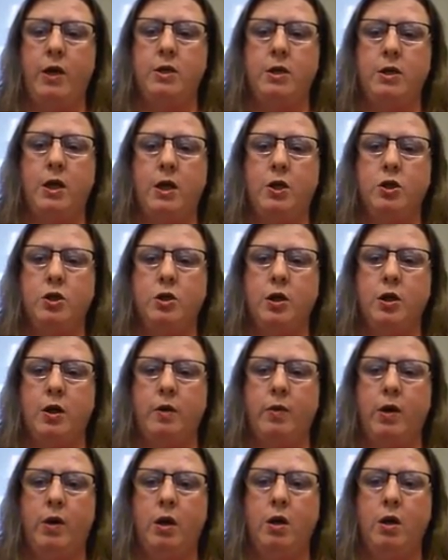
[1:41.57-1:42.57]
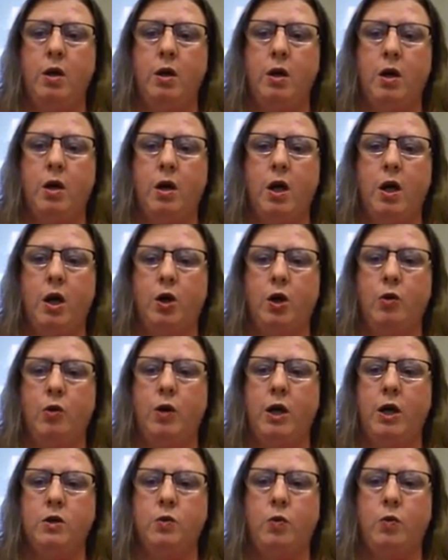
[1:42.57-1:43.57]
and teach them a
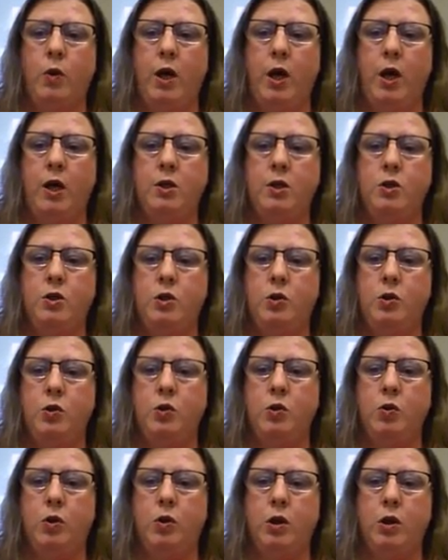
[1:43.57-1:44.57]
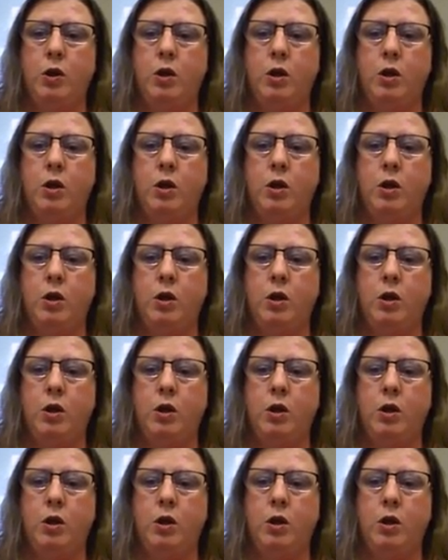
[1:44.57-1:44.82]
correct way to